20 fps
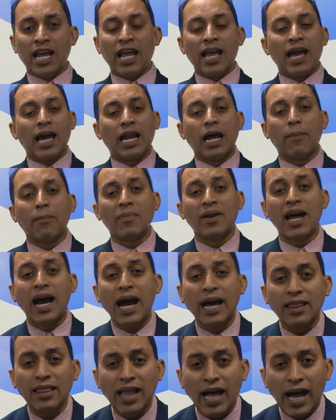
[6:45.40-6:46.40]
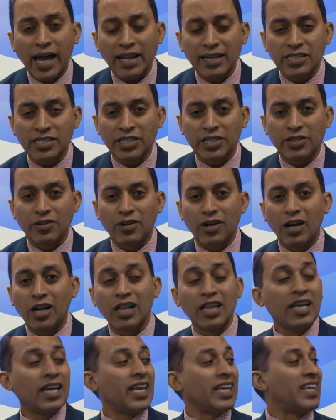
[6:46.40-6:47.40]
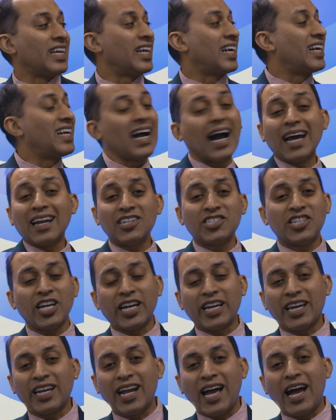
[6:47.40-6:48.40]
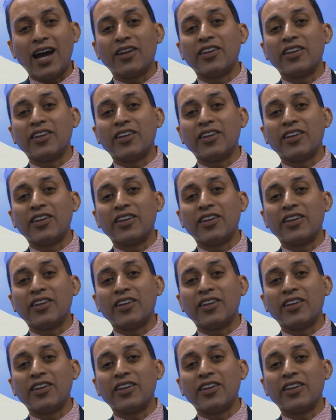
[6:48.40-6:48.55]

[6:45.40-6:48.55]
And I'm not lying to you all. You gotta check it out.